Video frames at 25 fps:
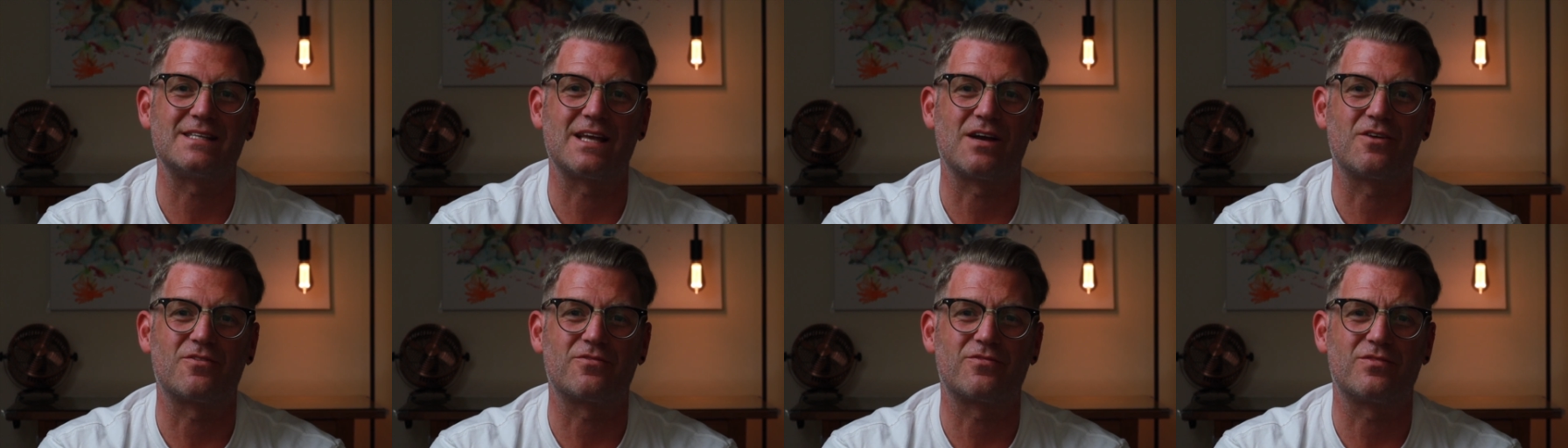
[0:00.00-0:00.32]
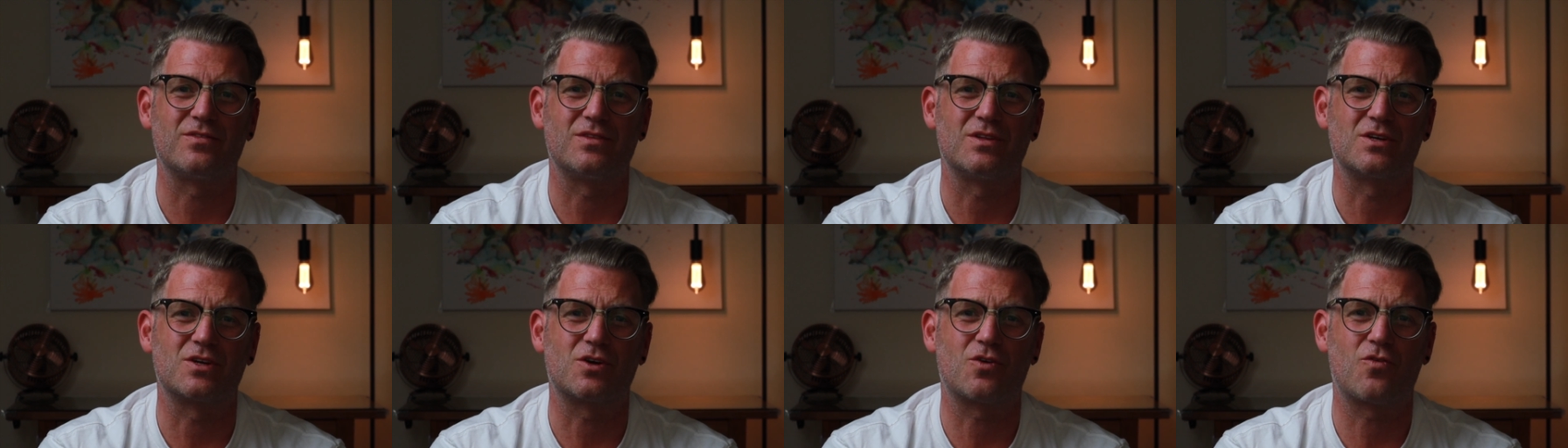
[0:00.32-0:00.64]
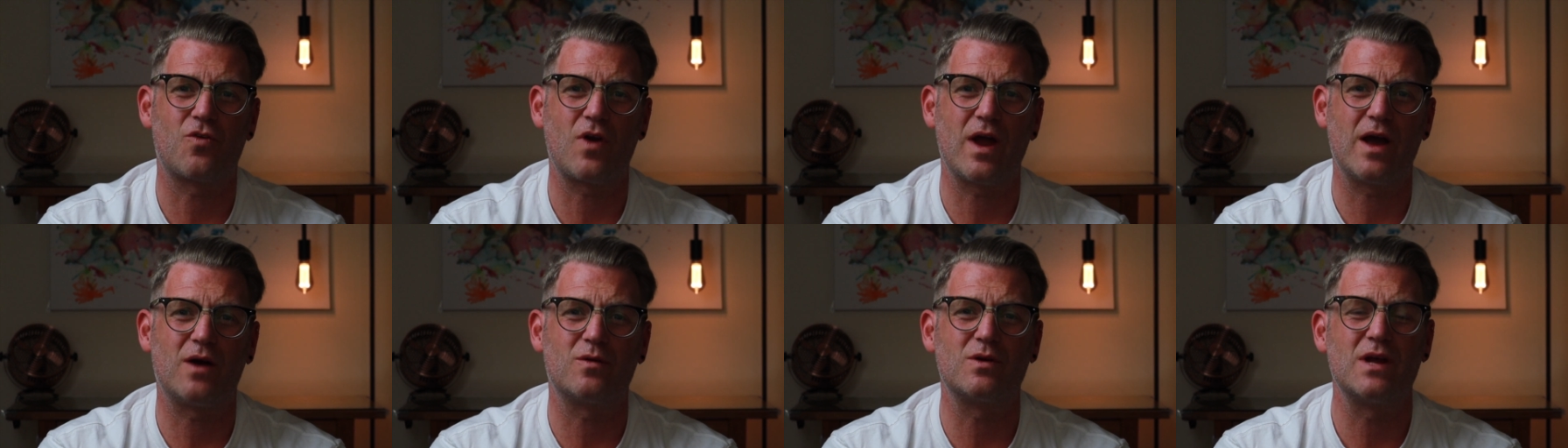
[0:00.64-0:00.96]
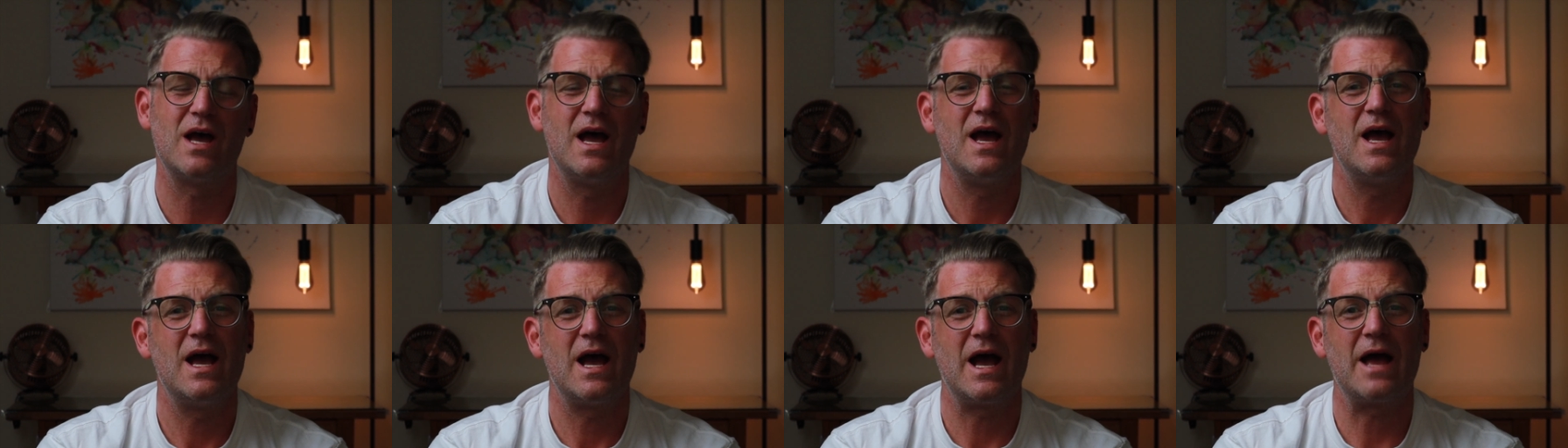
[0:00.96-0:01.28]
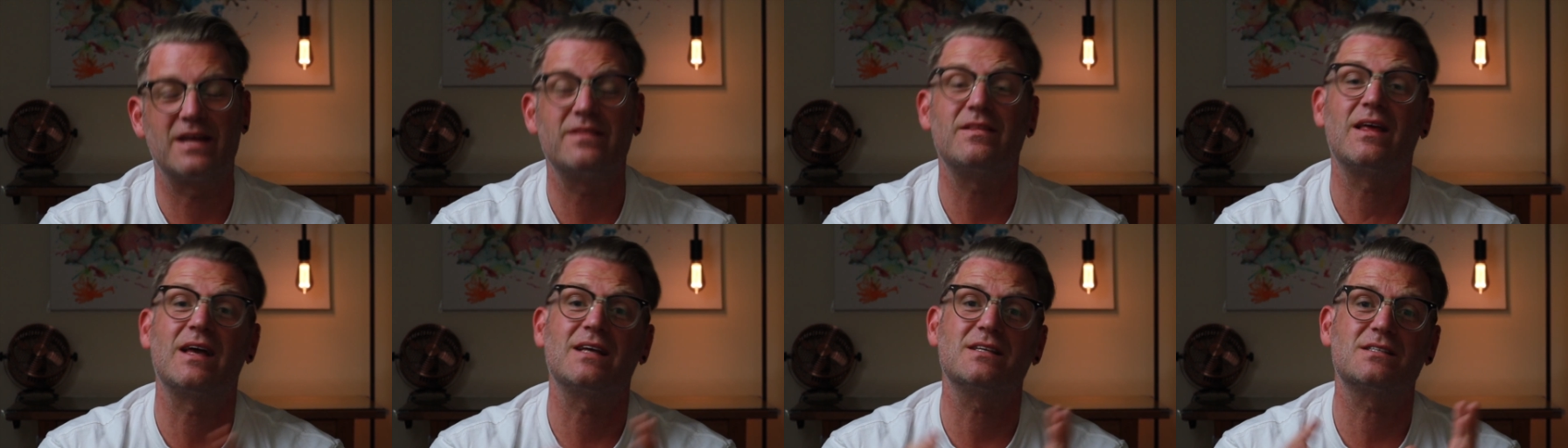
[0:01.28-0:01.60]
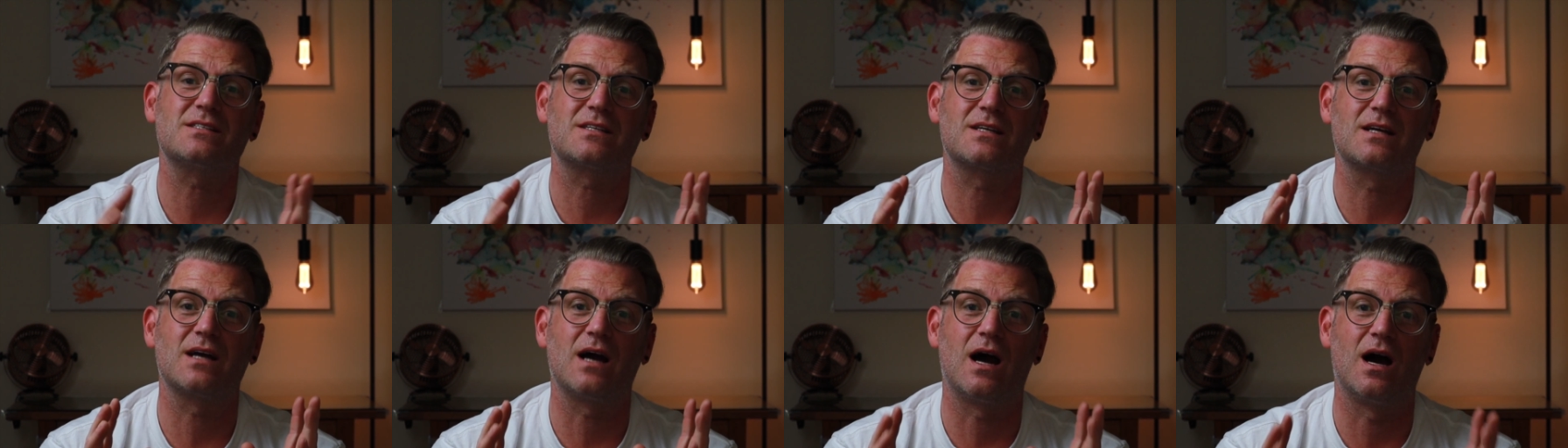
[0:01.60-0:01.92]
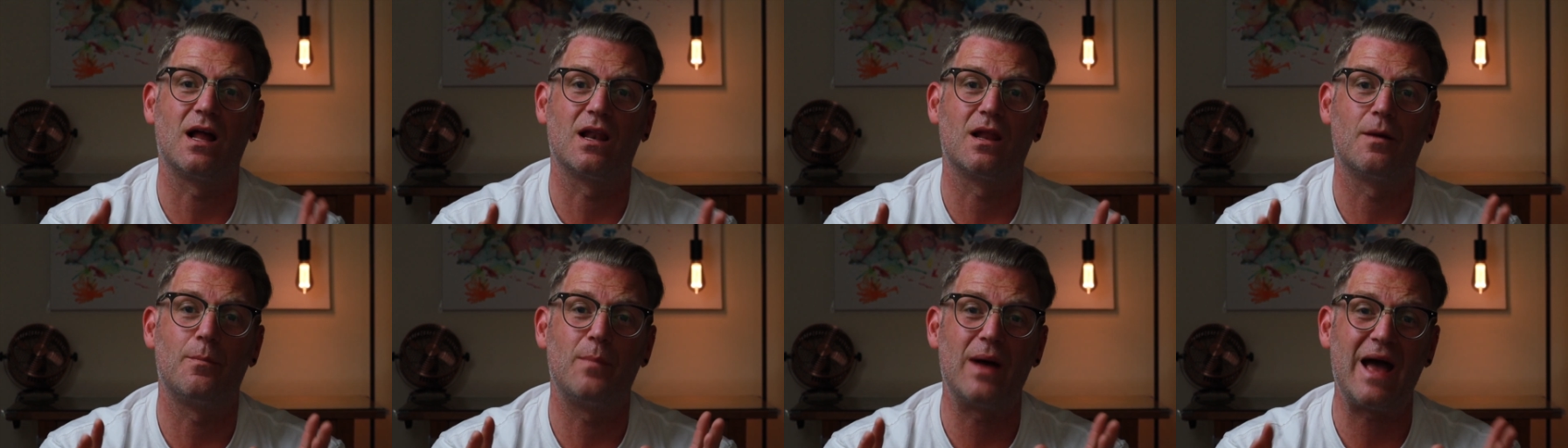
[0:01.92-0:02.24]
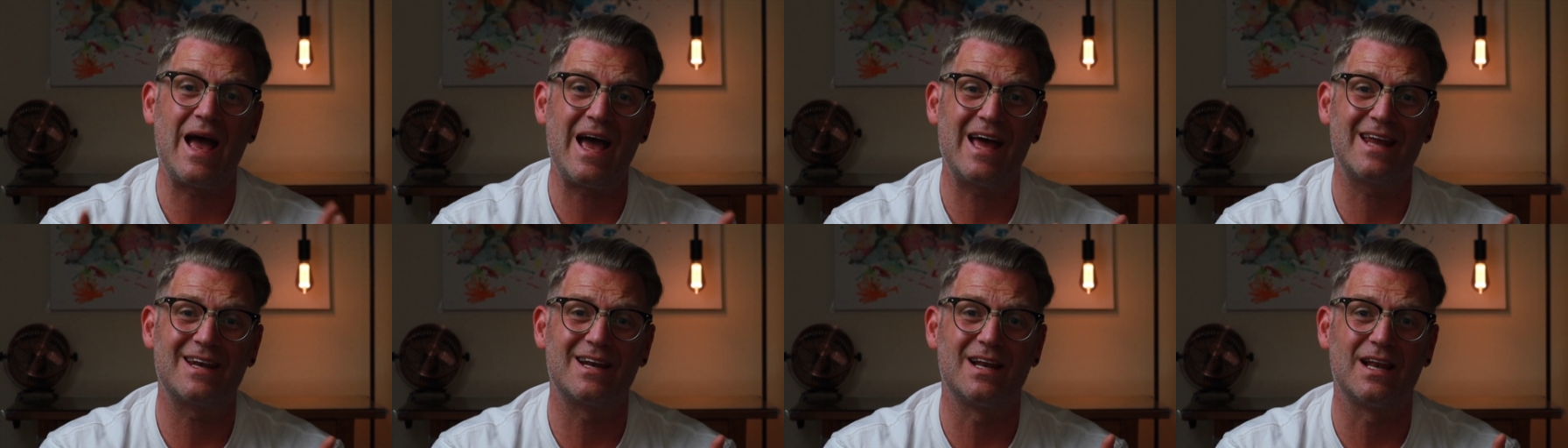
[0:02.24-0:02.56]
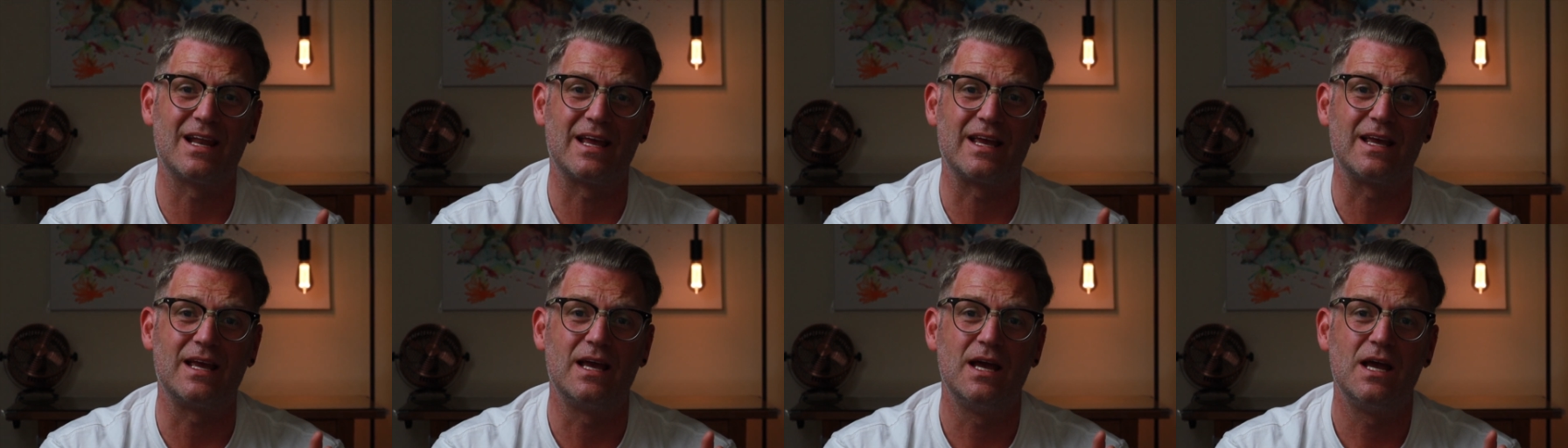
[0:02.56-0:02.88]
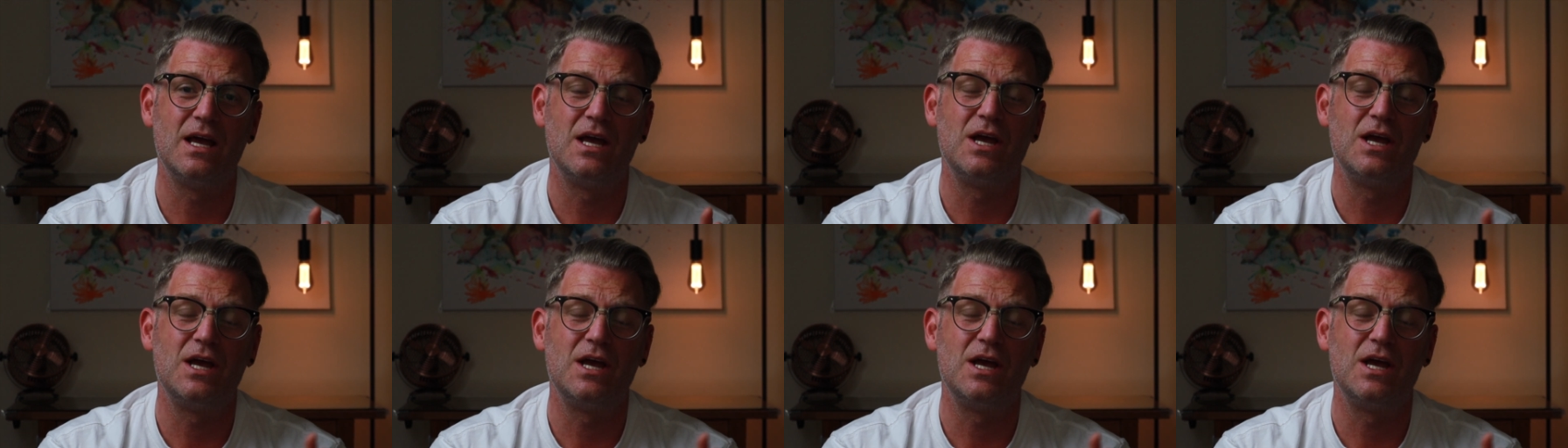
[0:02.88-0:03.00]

out from the crowd, and that's colour paneling.